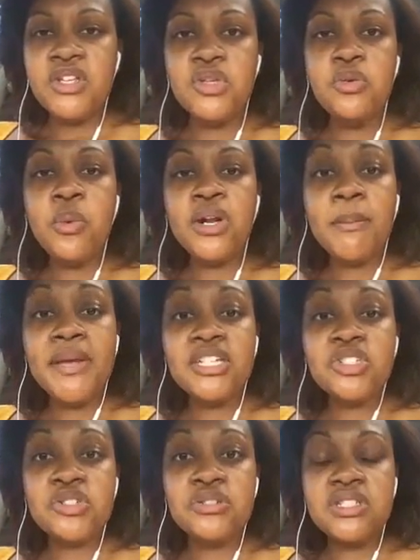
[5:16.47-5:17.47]
you want to
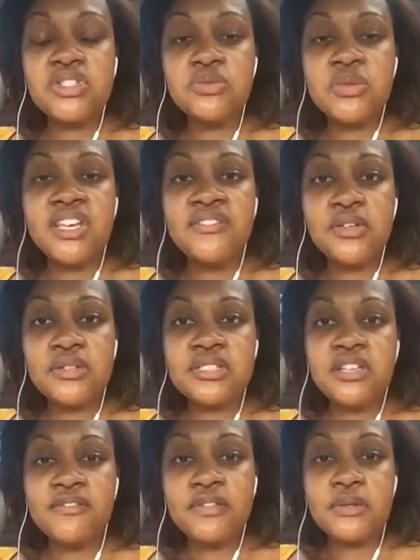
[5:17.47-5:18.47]
make sure that you give
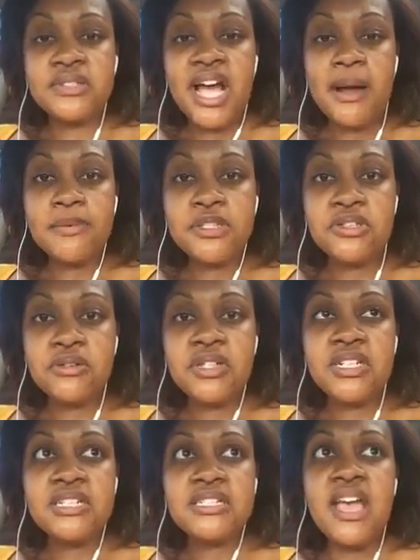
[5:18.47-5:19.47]
yourself those
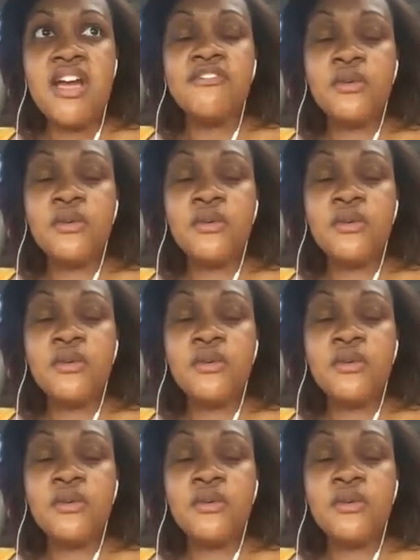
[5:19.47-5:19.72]
opportunities.